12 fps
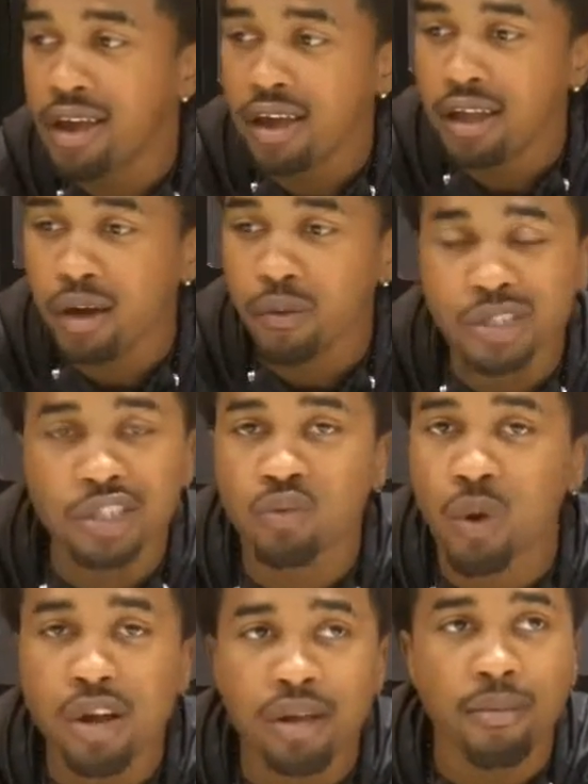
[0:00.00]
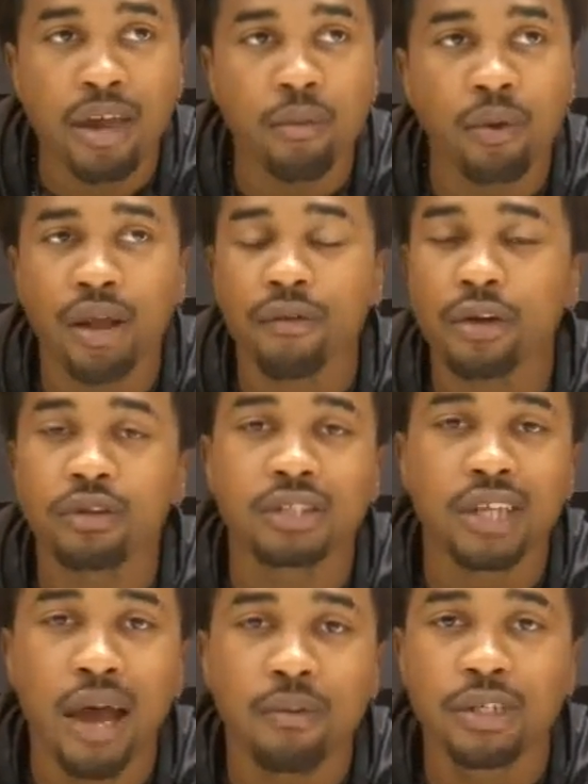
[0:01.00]
And uh, we're just working, man. We're never going to
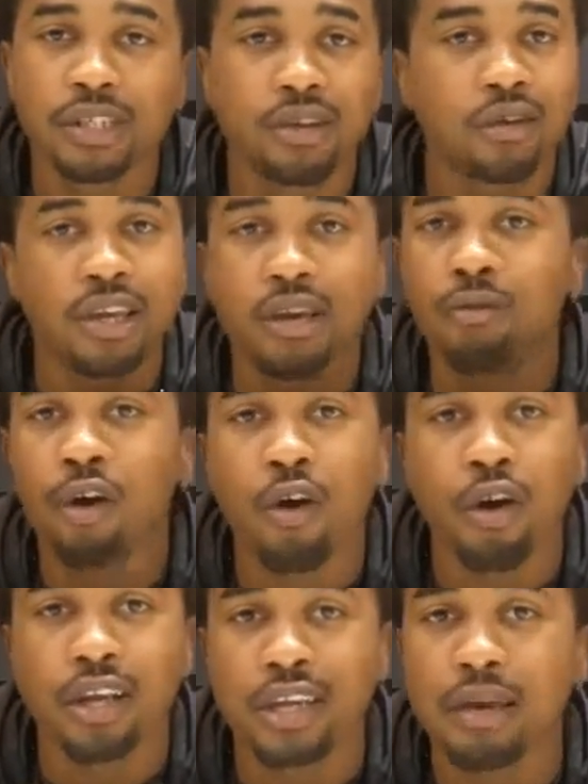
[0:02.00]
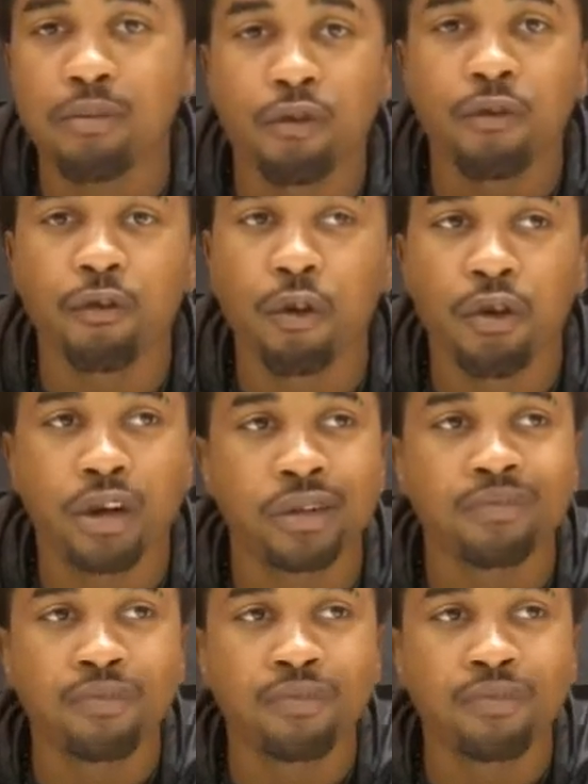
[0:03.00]
stop. We're just going to keep going and keep moving forward.